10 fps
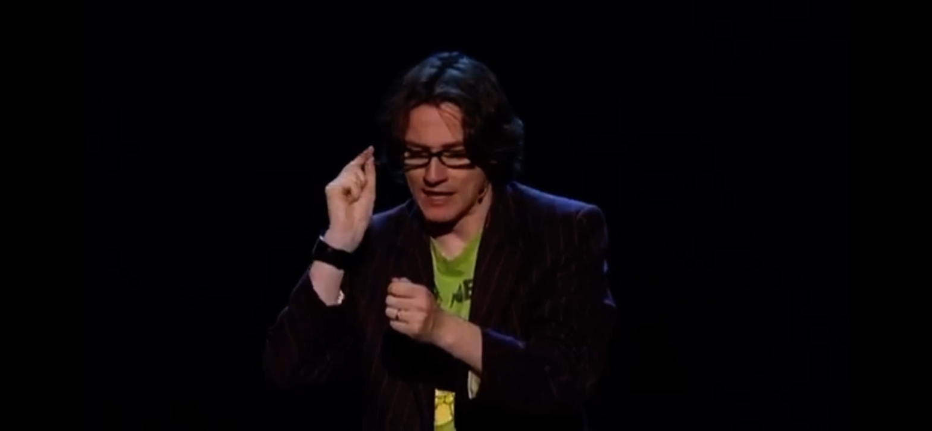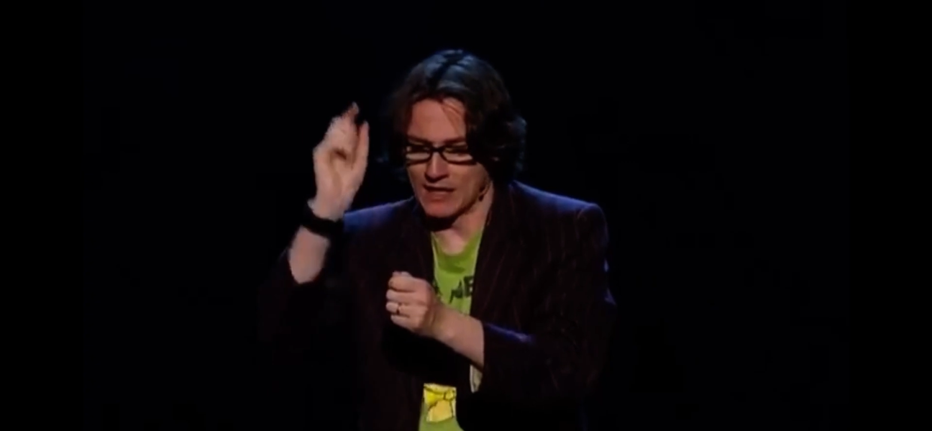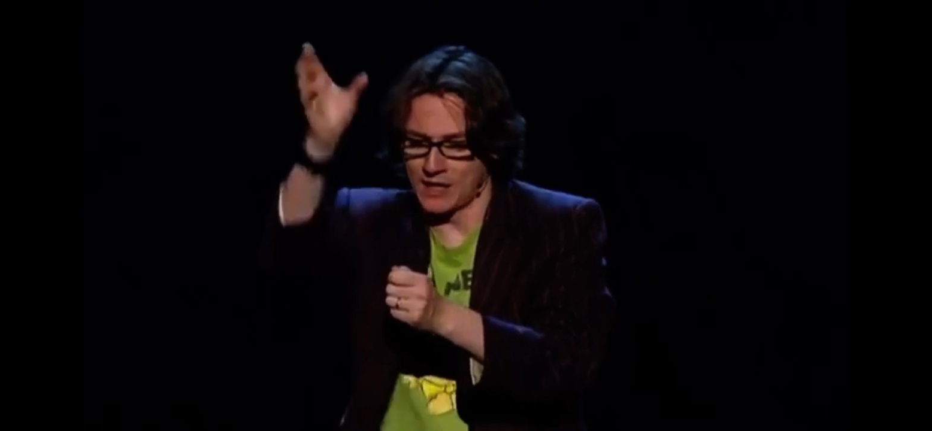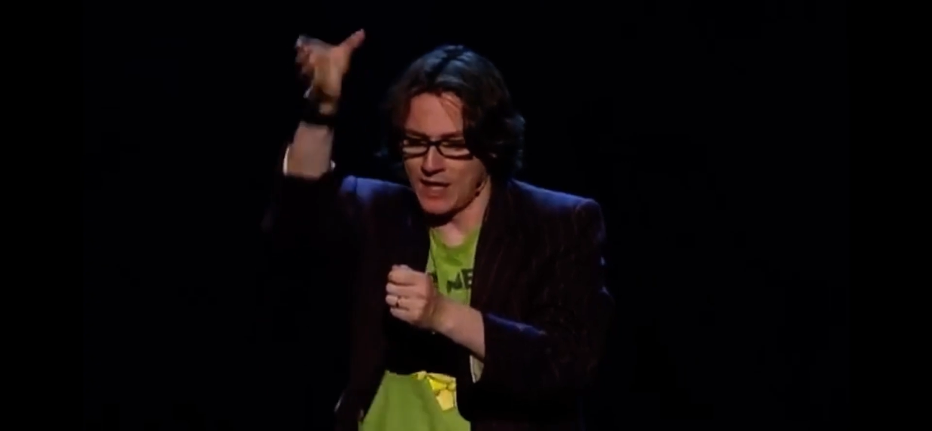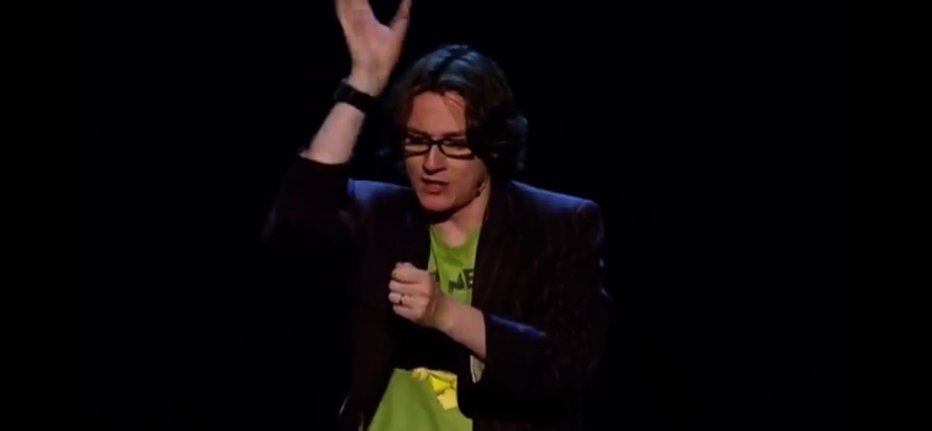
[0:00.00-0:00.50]
then
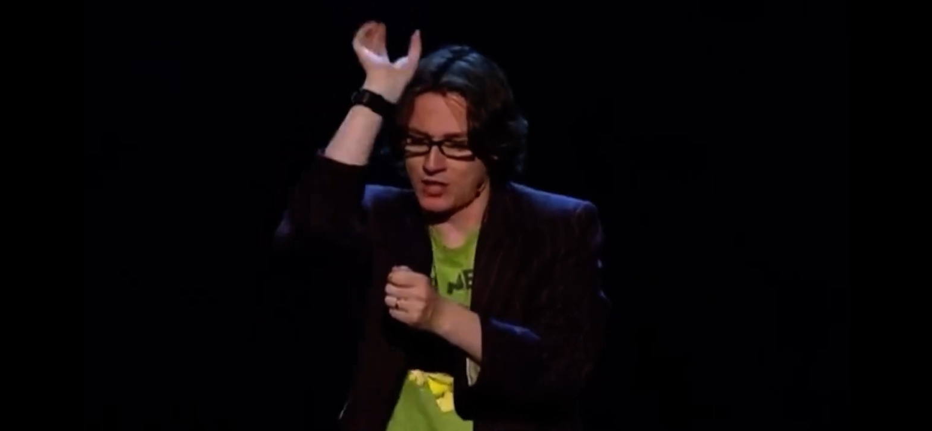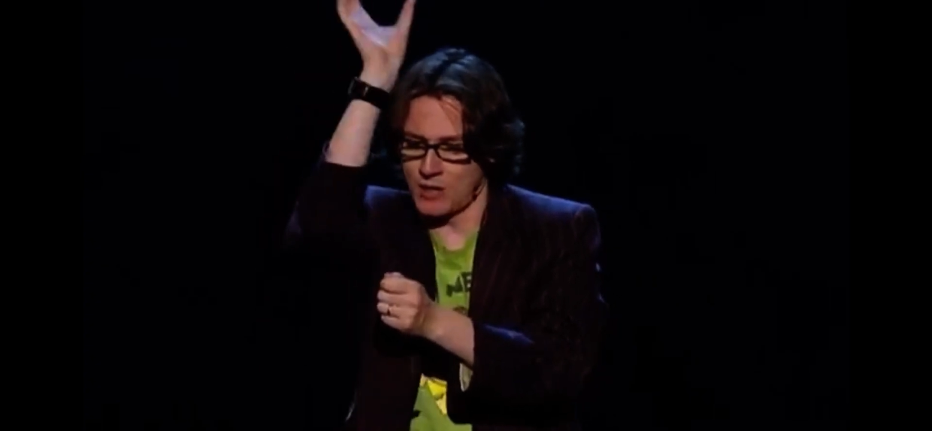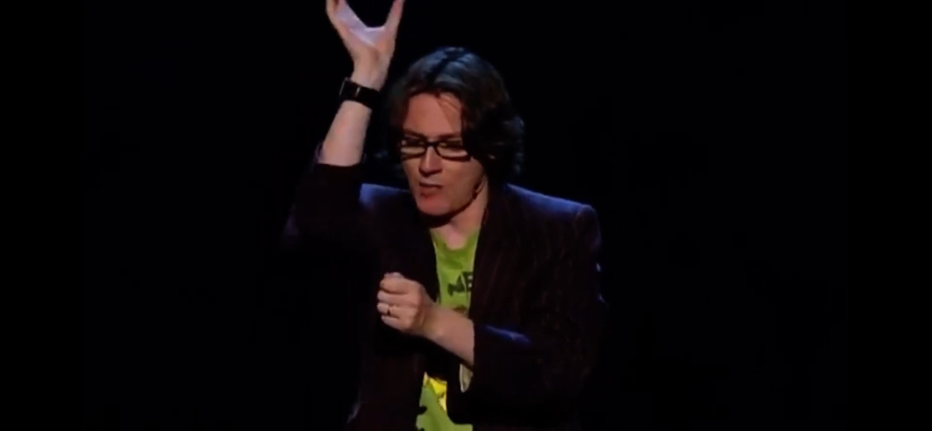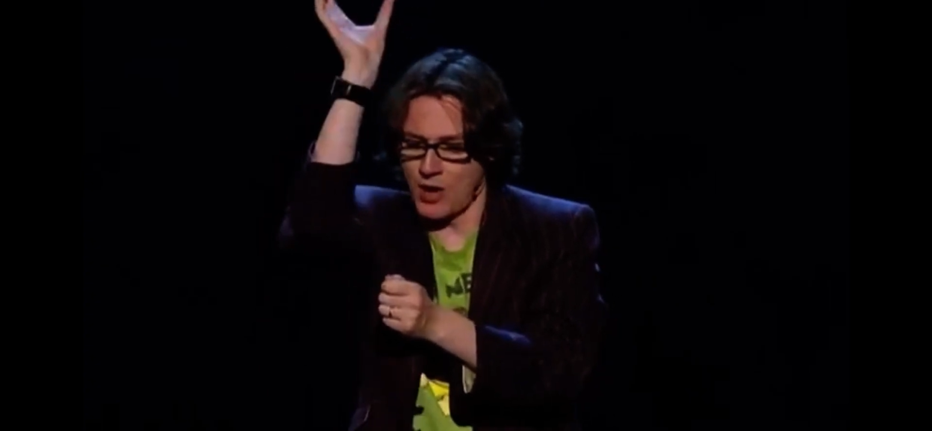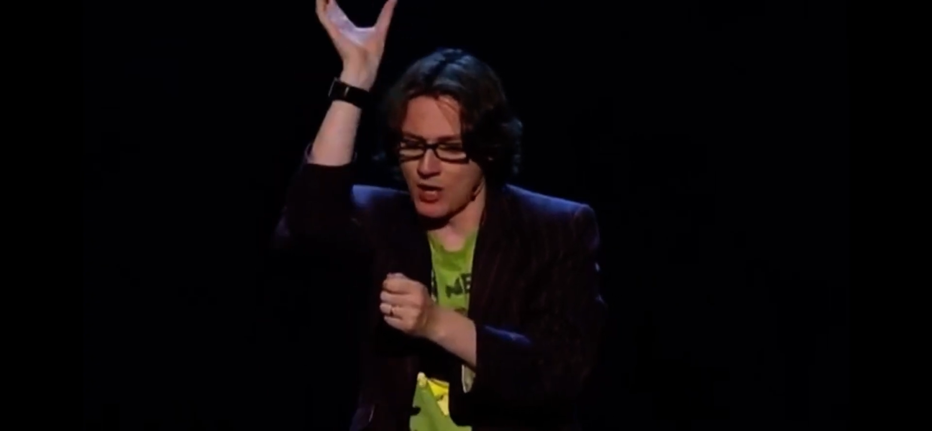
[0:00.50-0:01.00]
the light
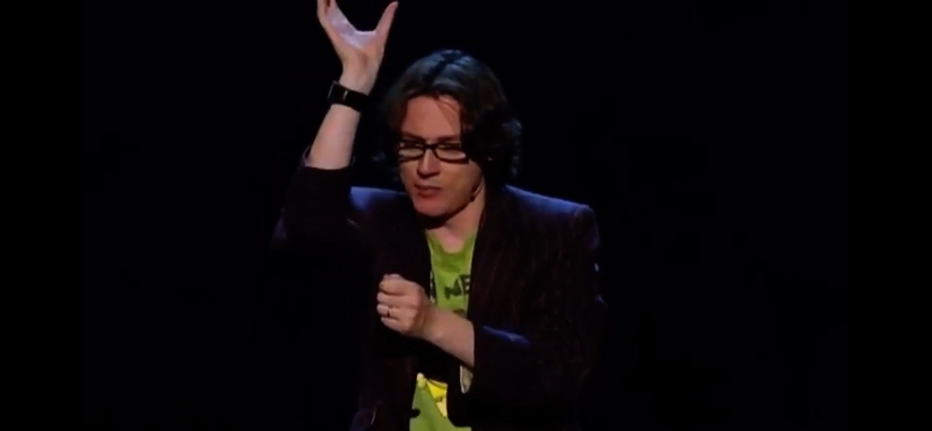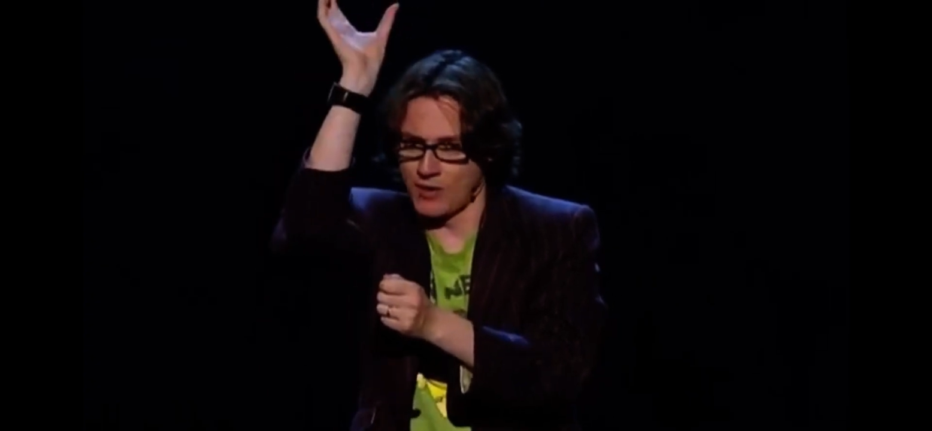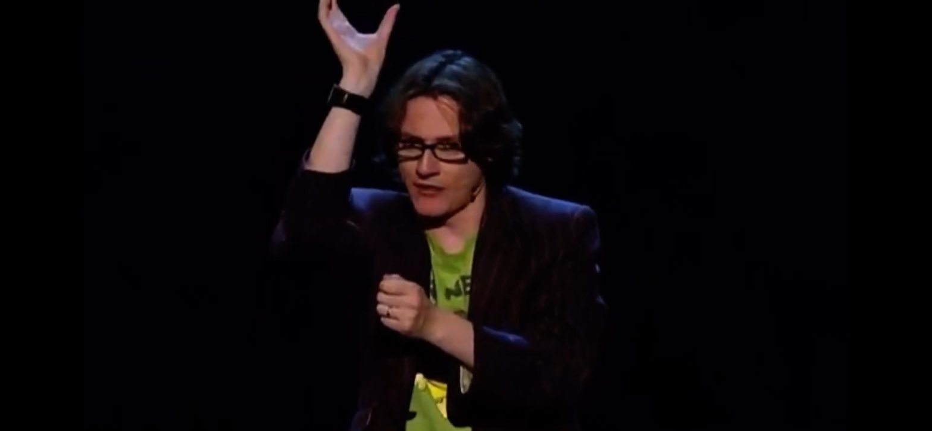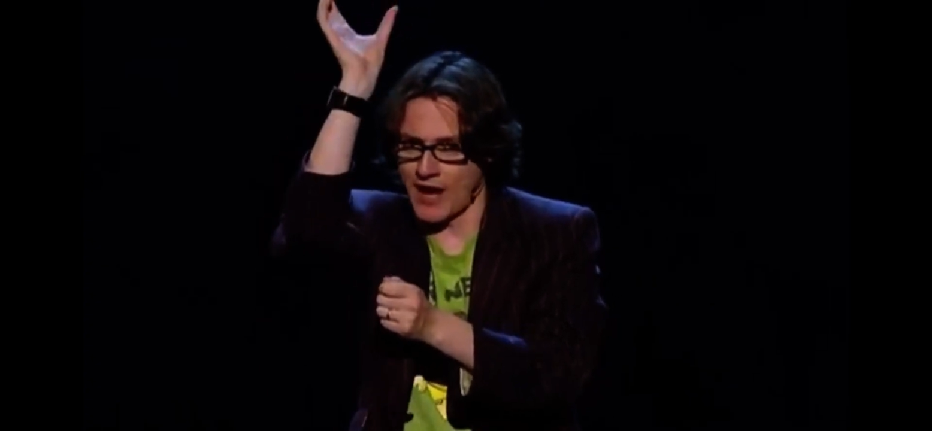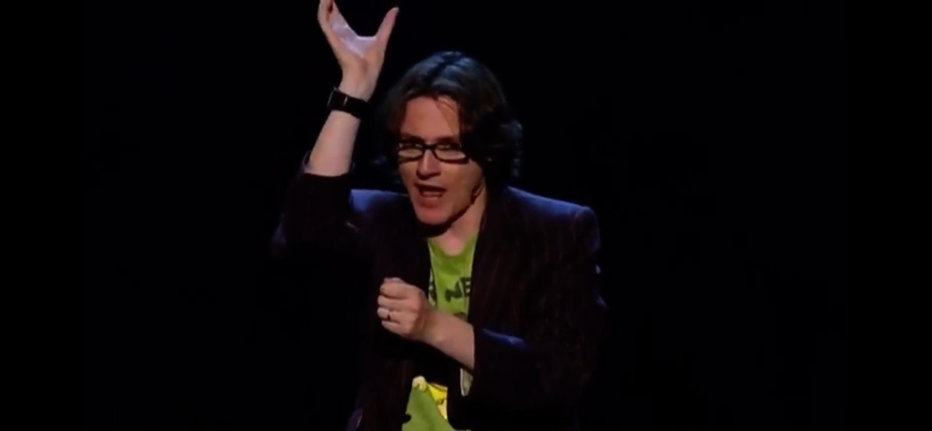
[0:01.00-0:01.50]
come on
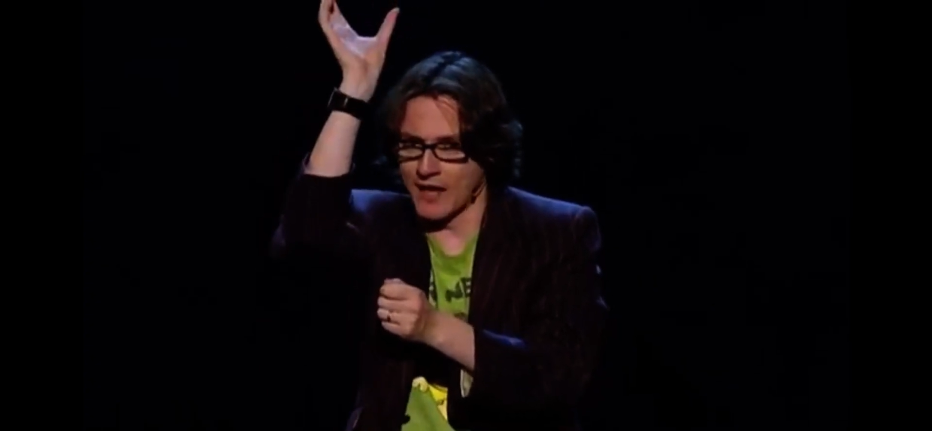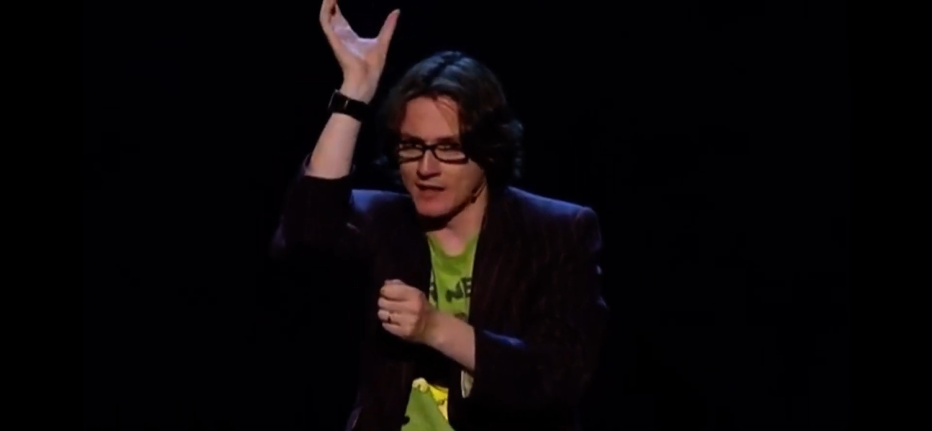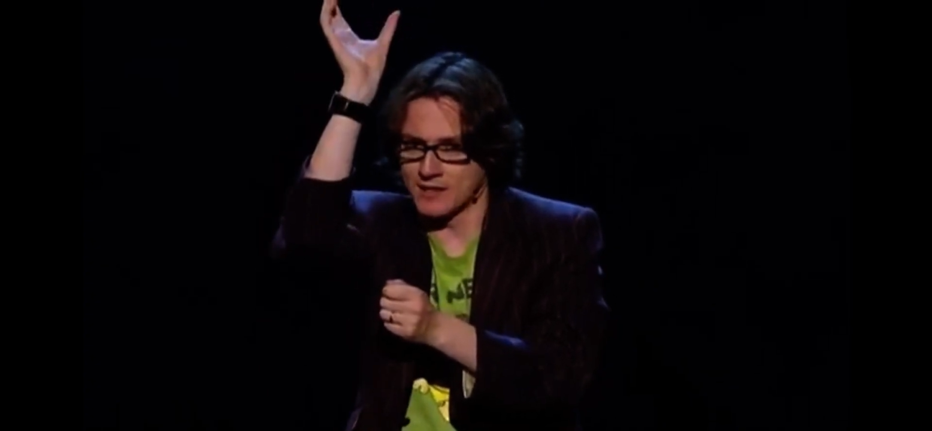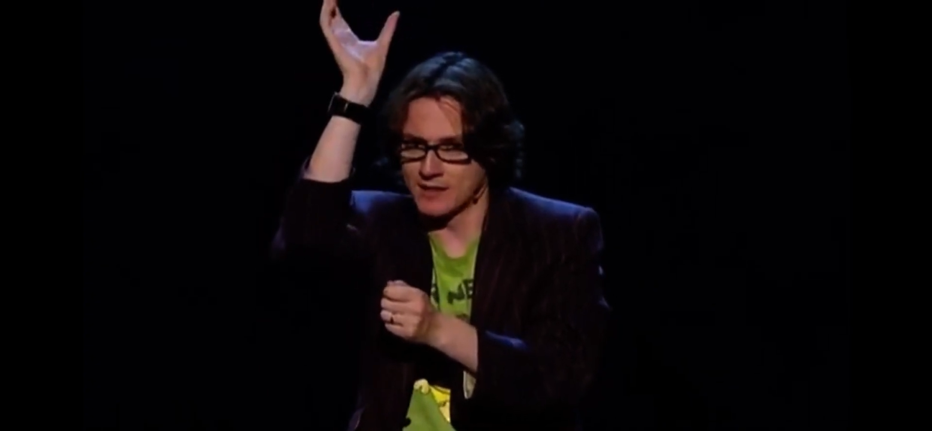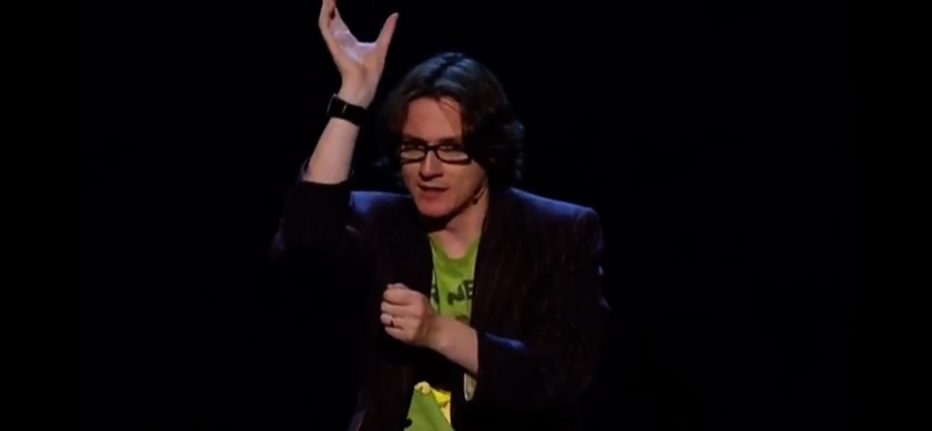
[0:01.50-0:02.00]
above her head.
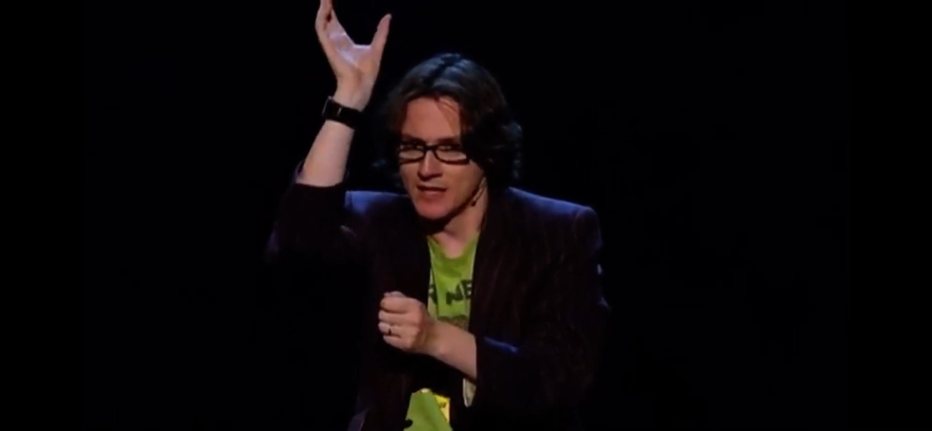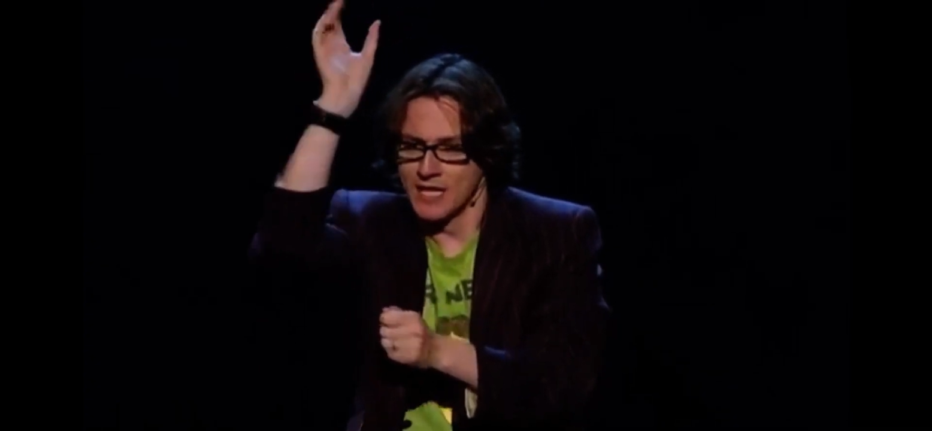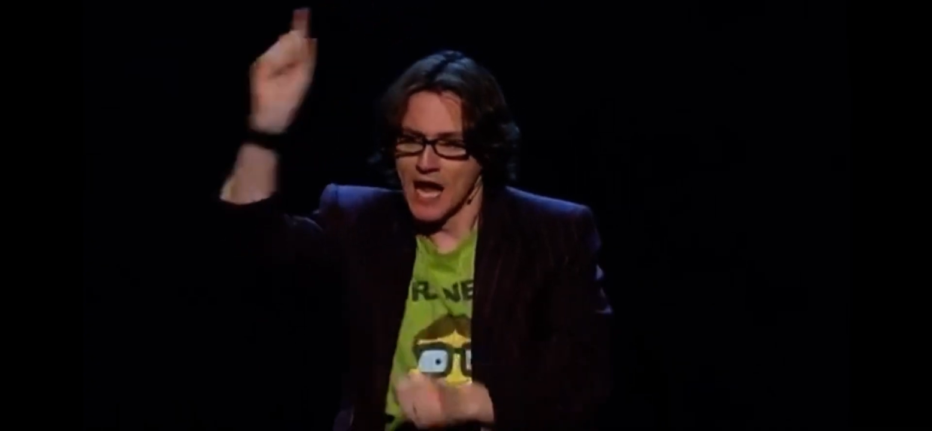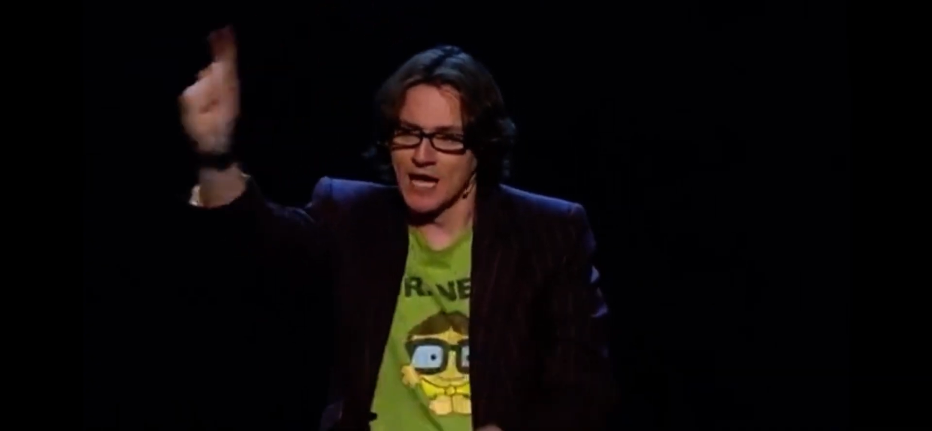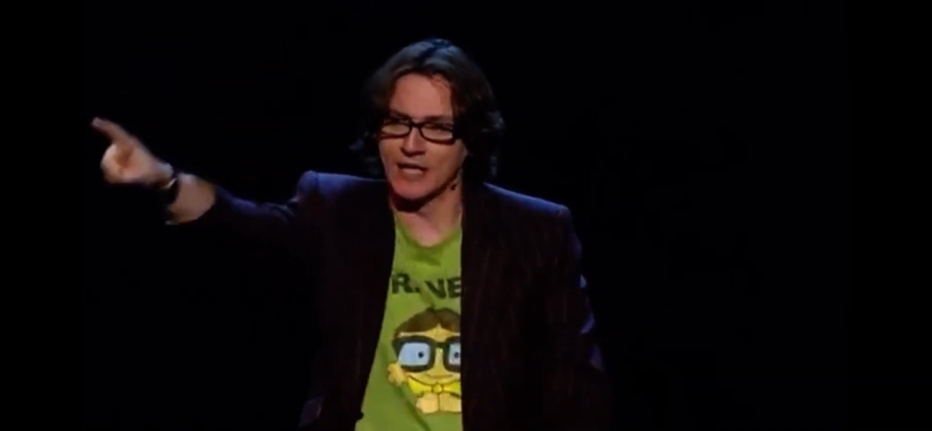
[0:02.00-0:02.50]
And